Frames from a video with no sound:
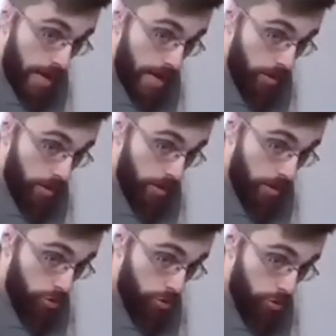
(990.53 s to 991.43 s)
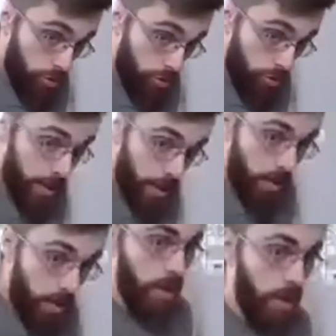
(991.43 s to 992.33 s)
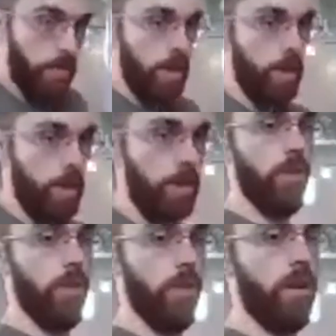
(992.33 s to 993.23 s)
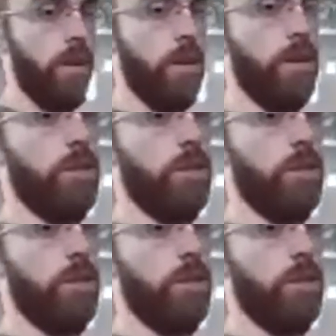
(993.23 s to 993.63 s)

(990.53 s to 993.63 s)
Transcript: stretch out a bit, and then arch